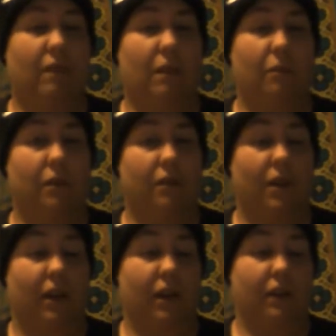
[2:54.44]
that would
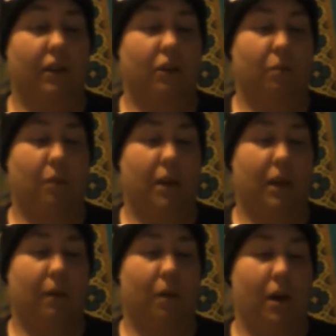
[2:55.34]
again
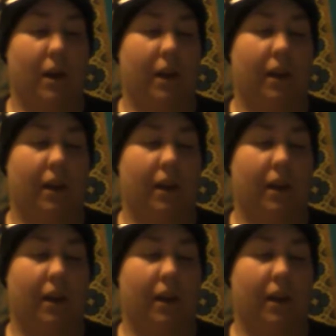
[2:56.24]
explain why